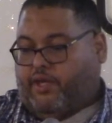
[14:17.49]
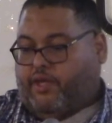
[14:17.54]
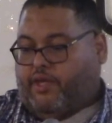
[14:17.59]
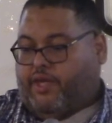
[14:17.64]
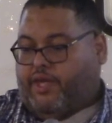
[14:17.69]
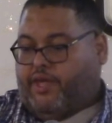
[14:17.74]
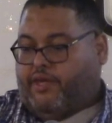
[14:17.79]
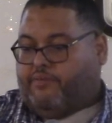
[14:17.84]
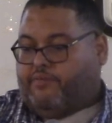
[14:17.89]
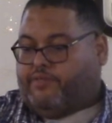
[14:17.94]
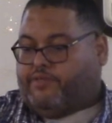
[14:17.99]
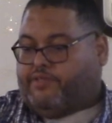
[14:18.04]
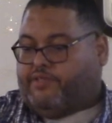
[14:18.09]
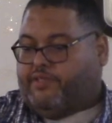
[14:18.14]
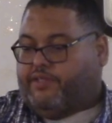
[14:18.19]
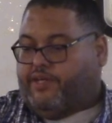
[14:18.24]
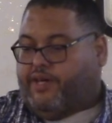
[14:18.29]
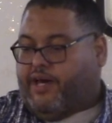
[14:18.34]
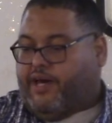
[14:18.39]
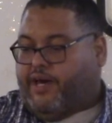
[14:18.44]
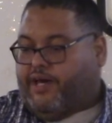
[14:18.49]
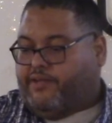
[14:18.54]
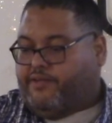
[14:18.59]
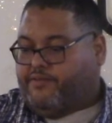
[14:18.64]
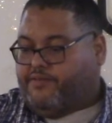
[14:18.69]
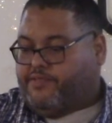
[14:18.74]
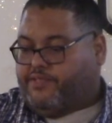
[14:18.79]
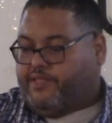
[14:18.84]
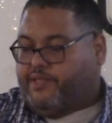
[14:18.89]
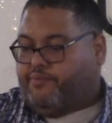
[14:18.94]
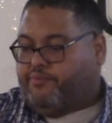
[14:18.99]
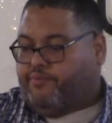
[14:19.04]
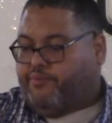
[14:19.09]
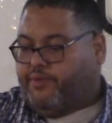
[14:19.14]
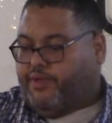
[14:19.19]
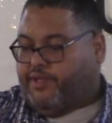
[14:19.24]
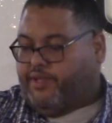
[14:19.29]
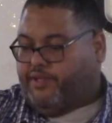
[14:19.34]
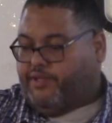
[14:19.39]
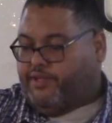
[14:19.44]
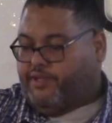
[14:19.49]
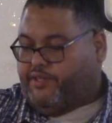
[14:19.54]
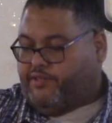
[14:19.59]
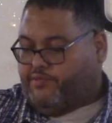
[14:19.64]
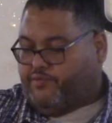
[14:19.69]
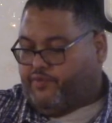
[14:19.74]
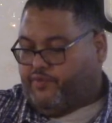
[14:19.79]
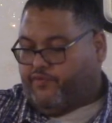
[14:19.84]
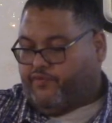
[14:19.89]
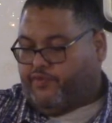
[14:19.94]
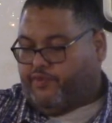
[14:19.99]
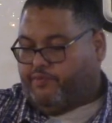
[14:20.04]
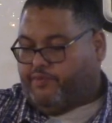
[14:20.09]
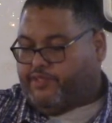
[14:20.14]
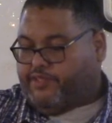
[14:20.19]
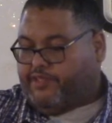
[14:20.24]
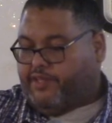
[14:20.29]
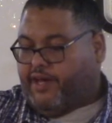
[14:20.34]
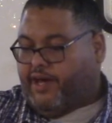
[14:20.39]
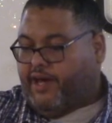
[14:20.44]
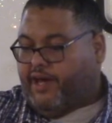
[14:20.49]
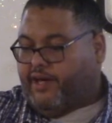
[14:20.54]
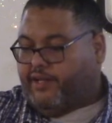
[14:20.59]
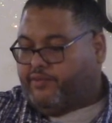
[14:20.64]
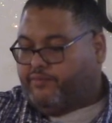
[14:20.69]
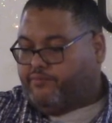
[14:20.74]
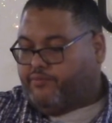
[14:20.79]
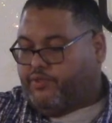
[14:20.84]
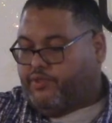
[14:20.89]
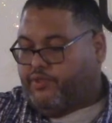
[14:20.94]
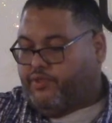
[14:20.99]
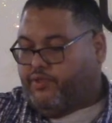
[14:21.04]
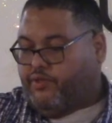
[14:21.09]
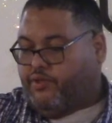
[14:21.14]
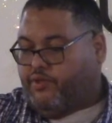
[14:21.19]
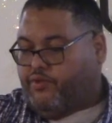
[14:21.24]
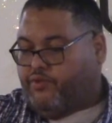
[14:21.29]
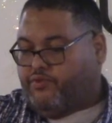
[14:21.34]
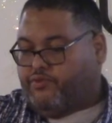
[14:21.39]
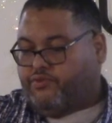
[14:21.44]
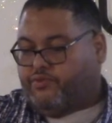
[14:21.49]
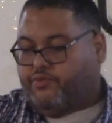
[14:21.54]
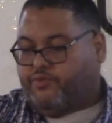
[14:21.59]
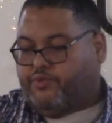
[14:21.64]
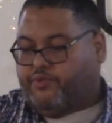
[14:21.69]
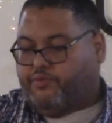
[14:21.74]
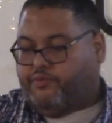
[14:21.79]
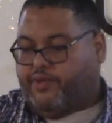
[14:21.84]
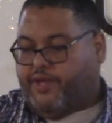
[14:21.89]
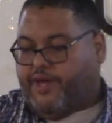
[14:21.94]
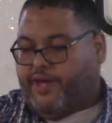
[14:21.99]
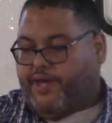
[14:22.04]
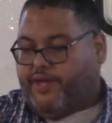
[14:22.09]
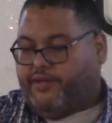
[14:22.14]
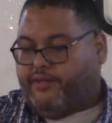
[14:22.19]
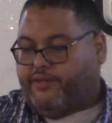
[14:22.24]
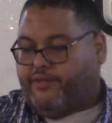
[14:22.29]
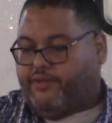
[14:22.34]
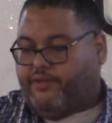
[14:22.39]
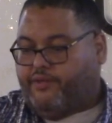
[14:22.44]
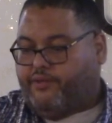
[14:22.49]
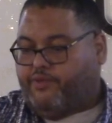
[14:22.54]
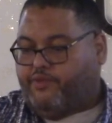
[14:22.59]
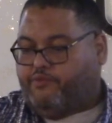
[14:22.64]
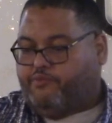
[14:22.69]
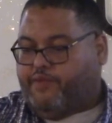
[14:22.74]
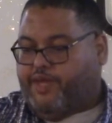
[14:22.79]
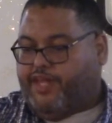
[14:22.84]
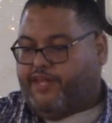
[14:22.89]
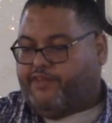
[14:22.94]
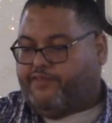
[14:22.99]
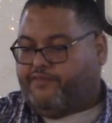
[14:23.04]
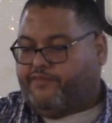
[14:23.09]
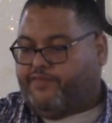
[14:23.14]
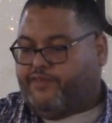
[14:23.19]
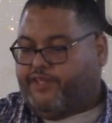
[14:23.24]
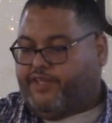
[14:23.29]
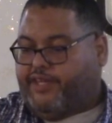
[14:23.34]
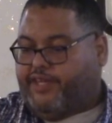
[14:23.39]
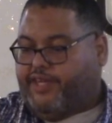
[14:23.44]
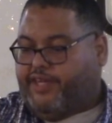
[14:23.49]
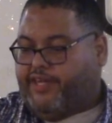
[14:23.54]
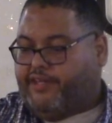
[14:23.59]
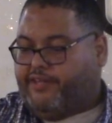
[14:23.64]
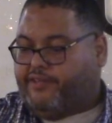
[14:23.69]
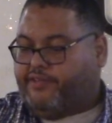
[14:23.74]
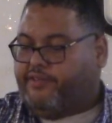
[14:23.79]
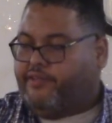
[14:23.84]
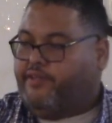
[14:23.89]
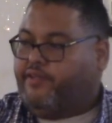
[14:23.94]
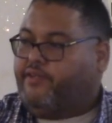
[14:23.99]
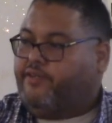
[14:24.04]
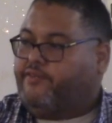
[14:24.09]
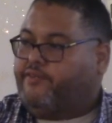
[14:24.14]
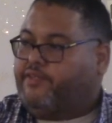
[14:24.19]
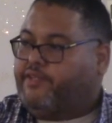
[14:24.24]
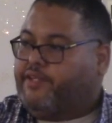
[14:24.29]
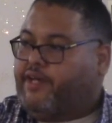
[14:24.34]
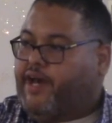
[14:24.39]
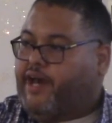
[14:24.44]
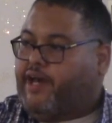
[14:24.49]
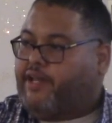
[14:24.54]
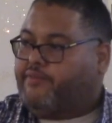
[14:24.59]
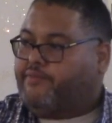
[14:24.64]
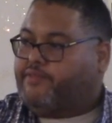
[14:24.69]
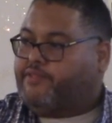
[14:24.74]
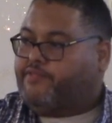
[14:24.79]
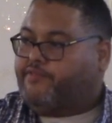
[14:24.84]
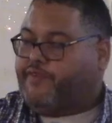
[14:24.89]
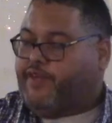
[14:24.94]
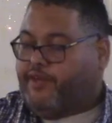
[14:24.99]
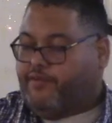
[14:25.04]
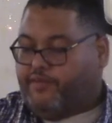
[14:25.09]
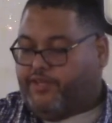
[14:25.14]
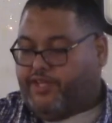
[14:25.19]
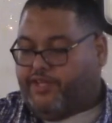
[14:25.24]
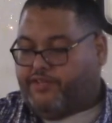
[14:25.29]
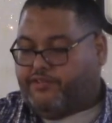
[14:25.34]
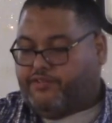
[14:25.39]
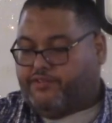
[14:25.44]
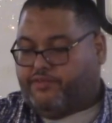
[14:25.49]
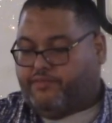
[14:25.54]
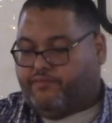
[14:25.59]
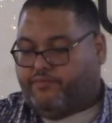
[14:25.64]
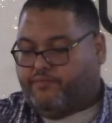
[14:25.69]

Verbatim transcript: He was the God who separated Israel from its God, who drew it away, who made it forget the God of its foundation.